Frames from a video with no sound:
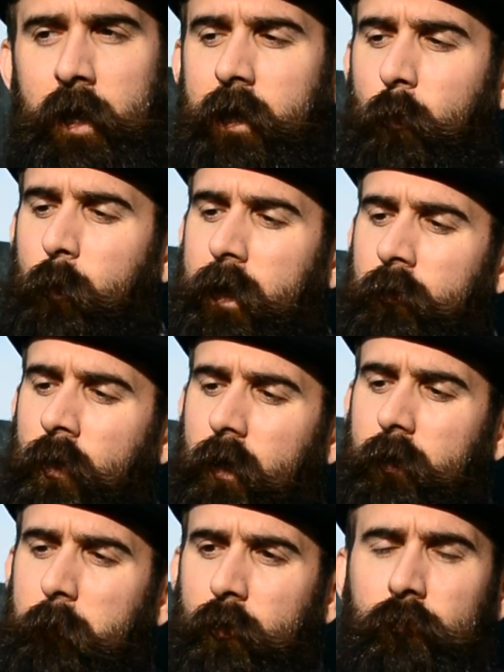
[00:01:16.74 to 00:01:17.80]
Now when I
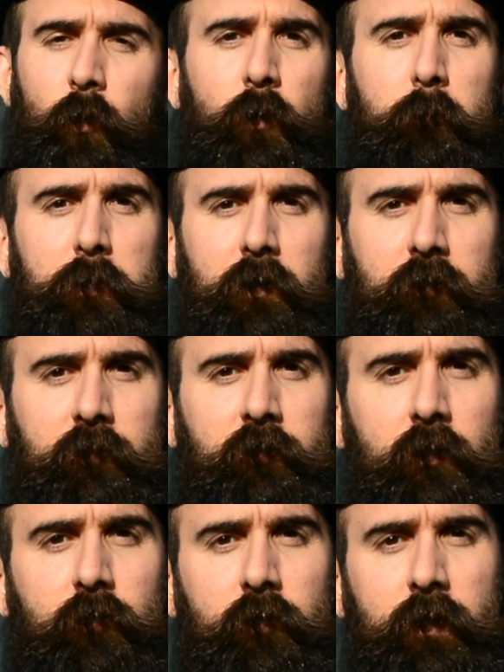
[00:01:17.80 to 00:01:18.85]
talked about growing a beard
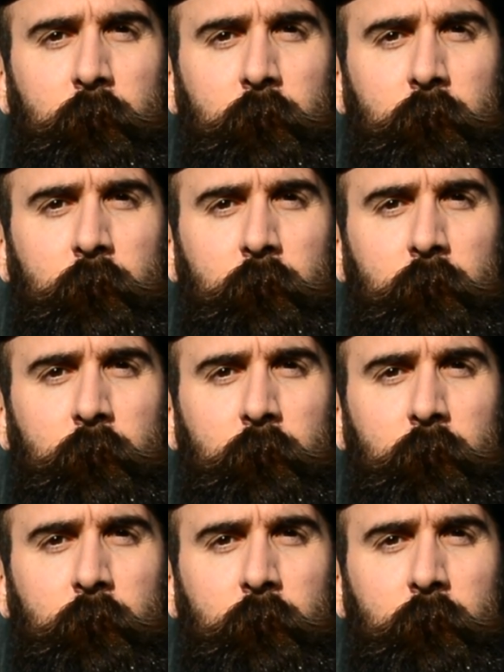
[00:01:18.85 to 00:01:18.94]
successfully,